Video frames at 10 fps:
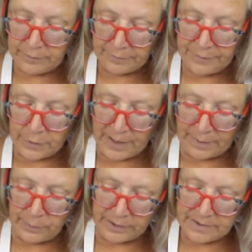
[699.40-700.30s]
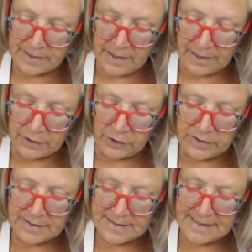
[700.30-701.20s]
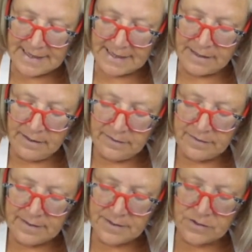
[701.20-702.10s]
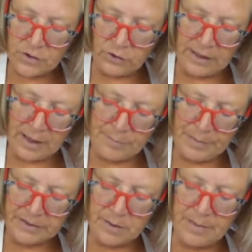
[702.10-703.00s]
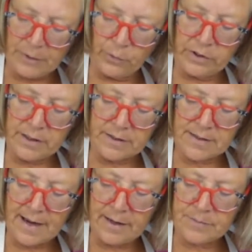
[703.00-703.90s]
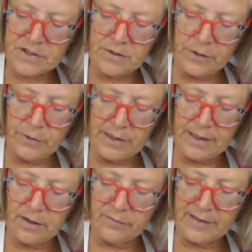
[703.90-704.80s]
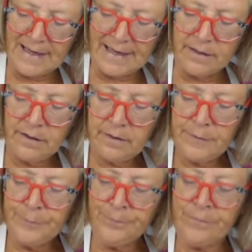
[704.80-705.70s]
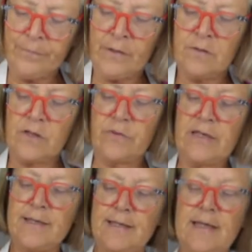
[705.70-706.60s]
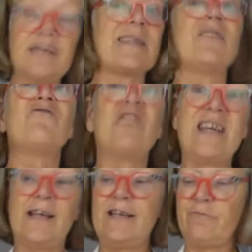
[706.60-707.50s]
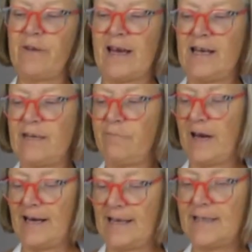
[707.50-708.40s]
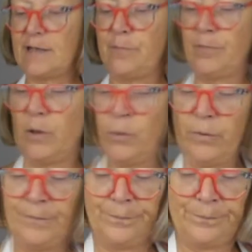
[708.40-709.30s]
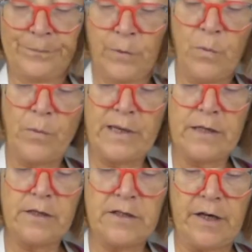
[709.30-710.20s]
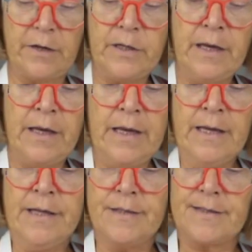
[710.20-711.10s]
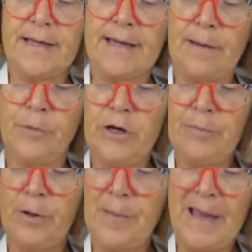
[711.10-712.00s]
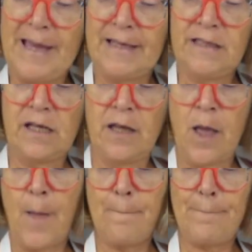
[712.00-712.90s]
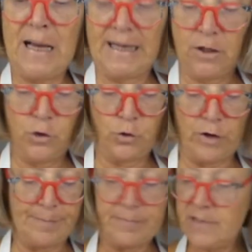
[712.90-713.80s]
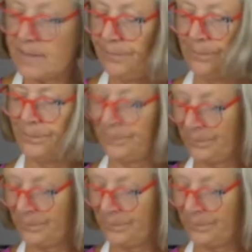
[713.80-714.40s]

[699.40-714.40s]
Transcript: a few hours, and you can see this has gone like buttermilk. It's absolutely lovely. So this is really, really, really simple. What we're going to do is take our pre-prepared panko crumbs.